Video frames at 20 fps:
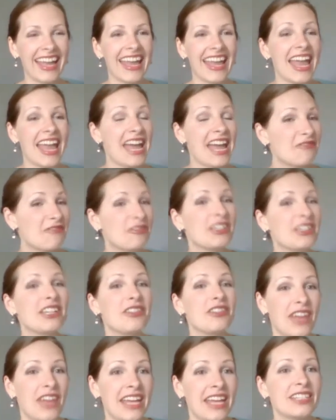
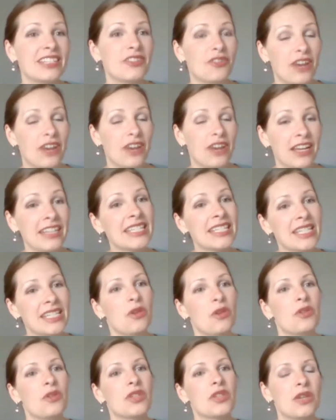event, right?
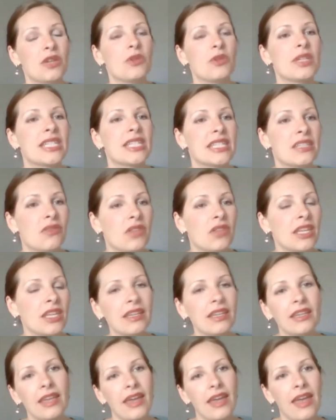So it's
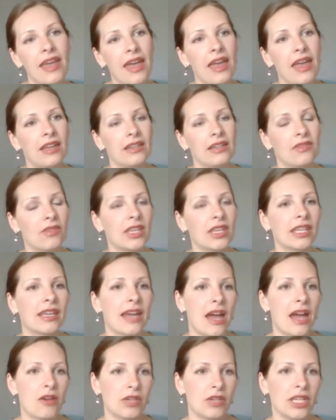thinking ahead and
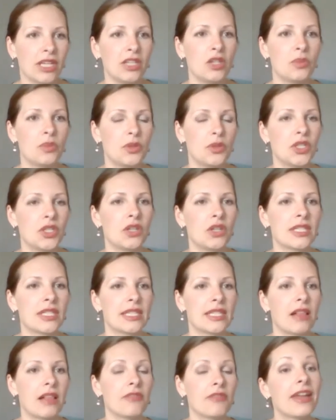thinking, how can you put
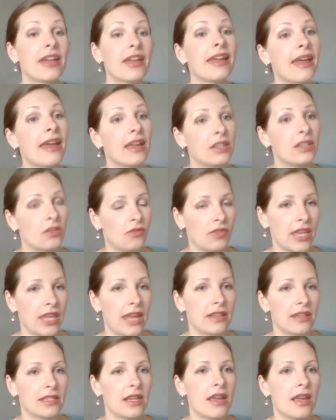yourself ahead of
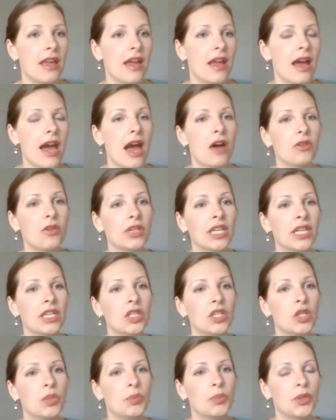that? How
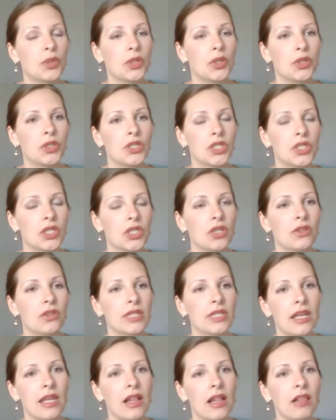can you put
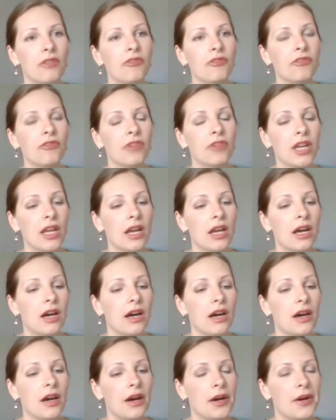yourself
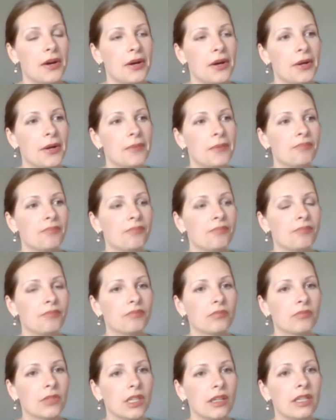
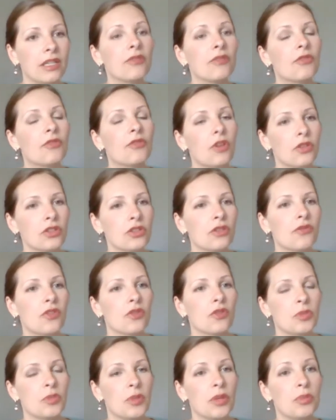in front of
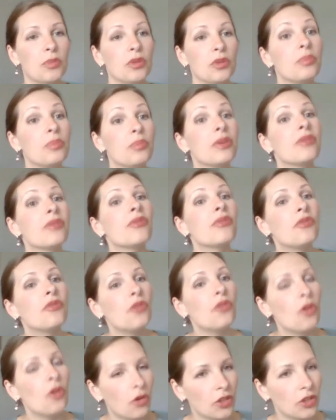those people
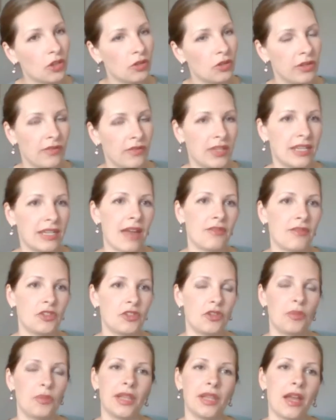before you even have to
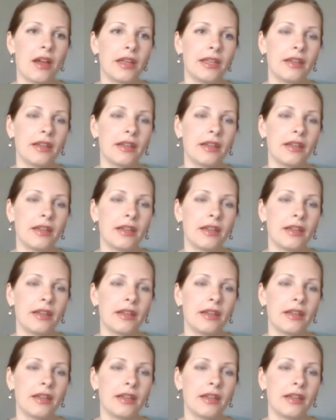apply?